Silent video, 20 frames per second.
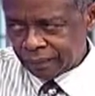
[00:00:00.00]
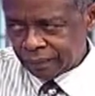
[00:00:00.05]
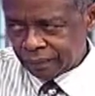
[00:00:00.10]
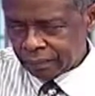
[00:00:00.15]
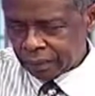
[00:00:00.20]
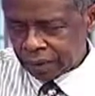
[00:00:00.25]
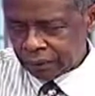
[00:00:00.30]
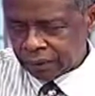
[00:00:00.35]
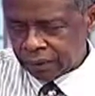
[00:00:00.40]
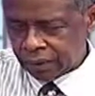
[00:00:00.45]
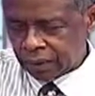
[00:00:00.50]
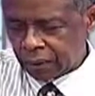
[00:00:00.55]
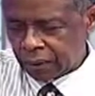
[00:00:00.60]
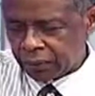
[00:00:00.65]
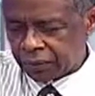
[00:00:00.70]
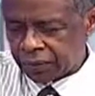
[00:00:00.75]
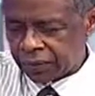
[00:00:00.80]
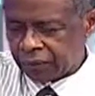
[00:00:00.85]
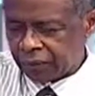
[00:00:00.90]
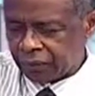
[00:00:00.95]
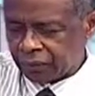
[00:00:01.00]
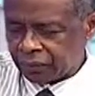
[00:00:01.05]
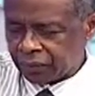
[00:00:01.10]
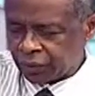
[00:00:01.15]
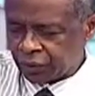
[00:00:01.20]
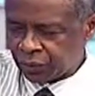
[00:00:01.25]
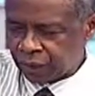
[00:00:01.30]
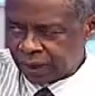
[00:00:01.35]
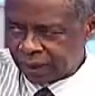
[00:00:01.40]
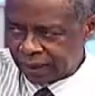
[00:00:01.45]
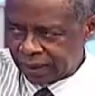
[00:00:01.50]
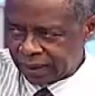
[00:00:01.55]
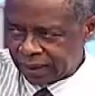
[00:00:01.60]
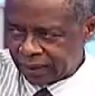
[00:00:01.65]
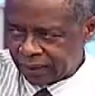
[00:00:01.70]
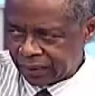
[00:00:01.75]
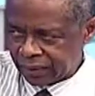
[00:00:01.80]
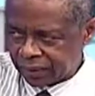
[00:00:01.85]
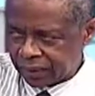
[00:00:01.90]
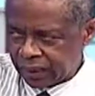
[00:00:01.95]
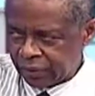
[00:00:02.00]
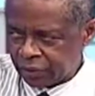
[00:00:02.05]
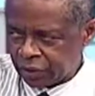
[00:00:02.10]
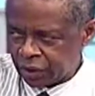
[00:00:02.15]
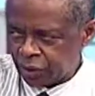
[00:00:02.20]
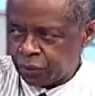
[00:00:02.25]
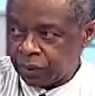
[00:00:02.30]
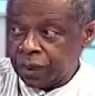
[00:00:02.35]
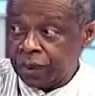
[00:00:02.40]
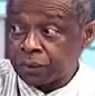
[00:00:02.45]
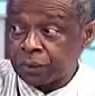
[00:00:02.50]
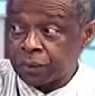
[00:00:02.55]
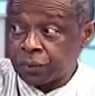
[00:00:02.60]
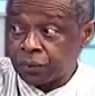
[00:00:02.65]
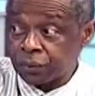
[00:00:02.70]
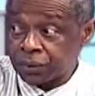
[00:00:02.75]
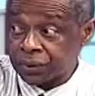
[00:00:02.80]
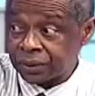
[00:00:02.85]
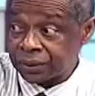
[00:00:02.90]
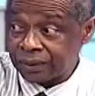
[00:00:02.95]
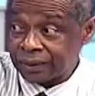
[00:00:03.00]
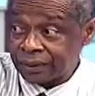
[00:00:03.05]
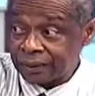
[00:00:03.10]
but with concrete about which we are ignorant and which we abuse.